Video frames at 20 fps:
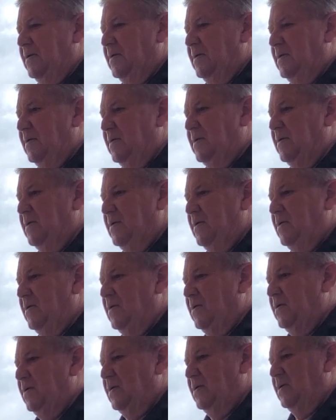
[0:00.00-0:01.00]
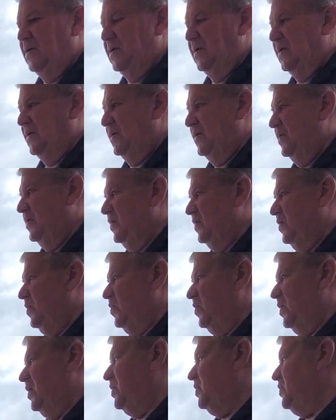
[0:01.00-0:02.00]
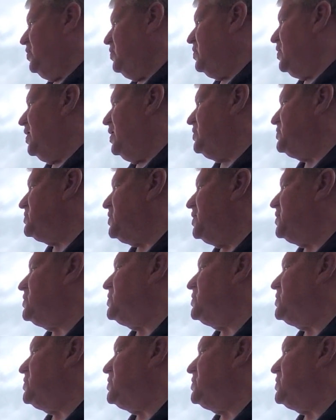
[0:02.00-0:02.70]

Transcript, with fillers: sit in. Well, you guys got